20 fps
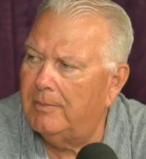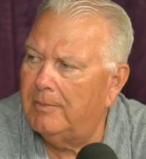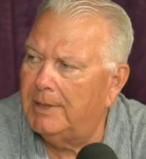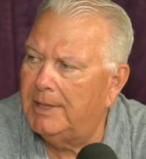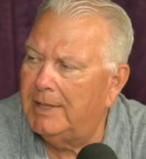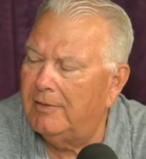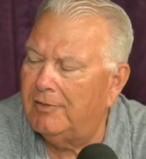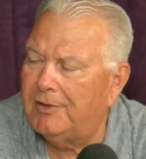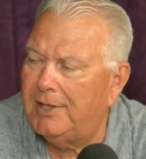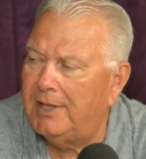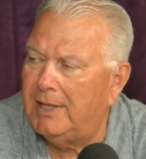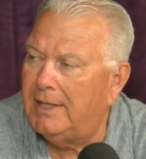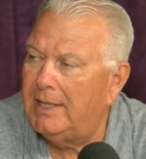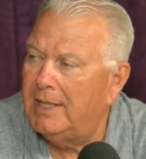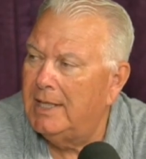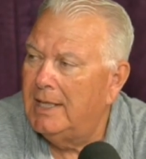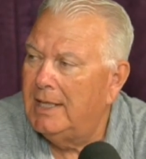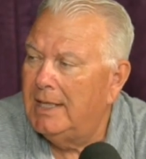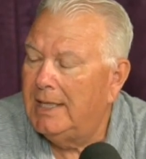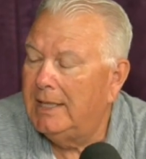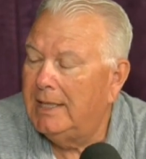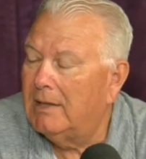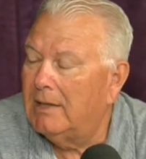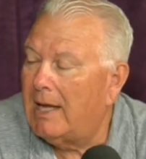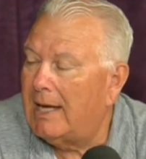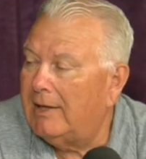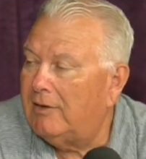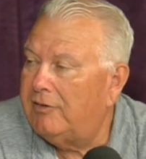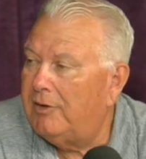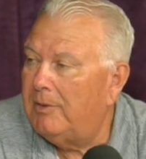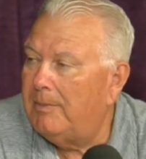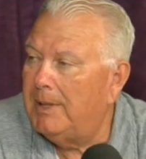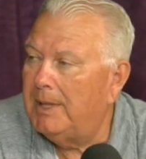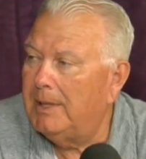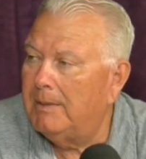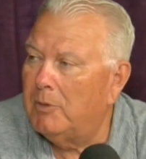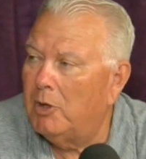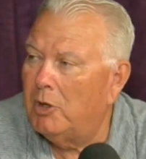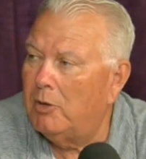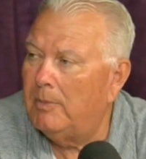But this kid, he likes the
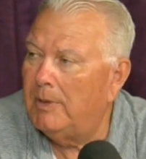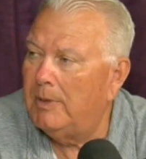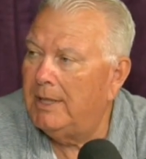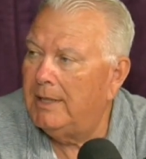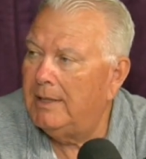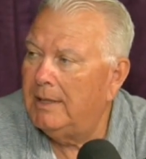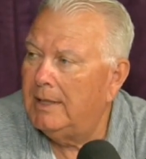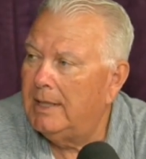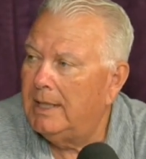big moment.